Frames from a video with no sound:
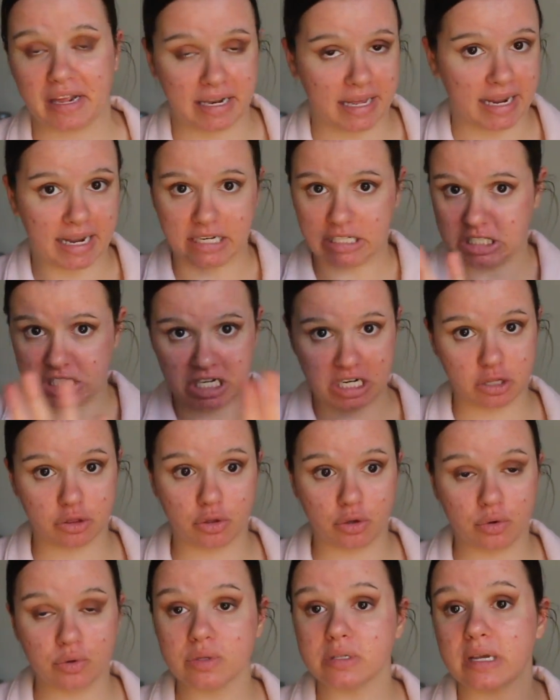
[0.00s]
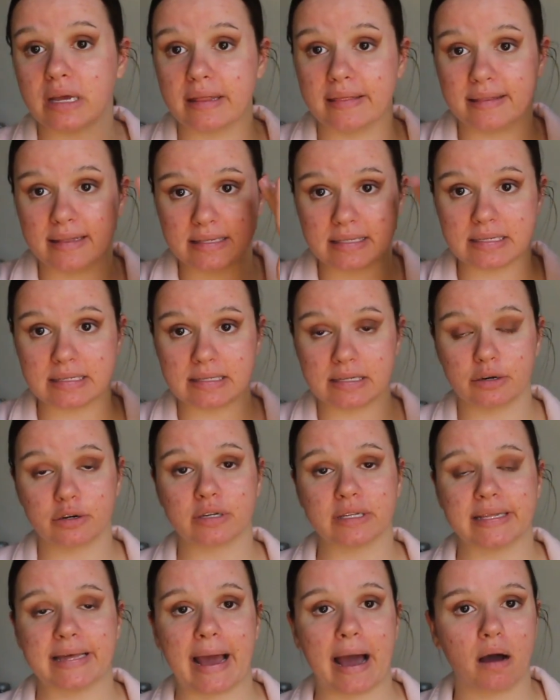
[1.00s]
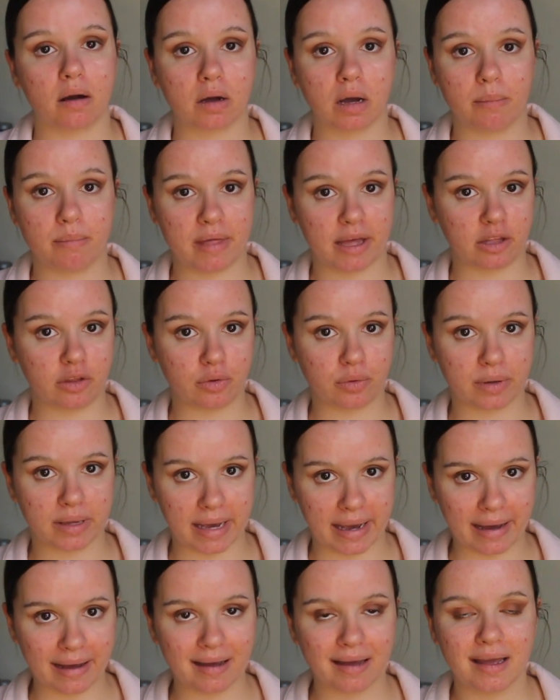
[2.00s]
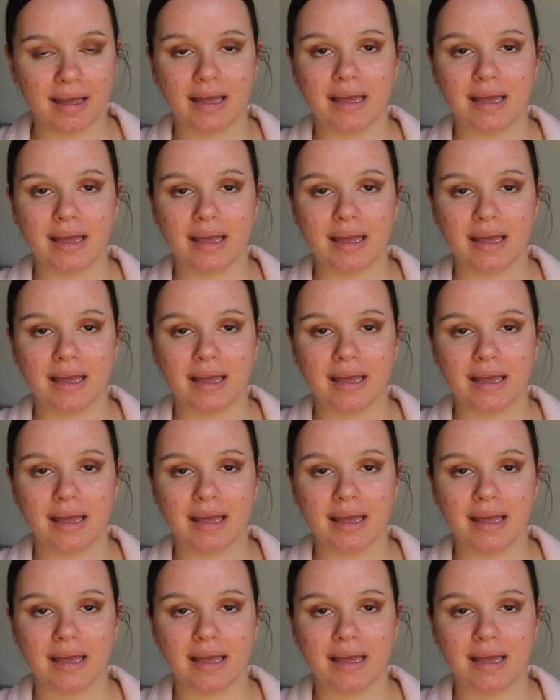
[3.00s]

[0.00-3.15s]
Like I did it those, and this is literally the outcome that you get.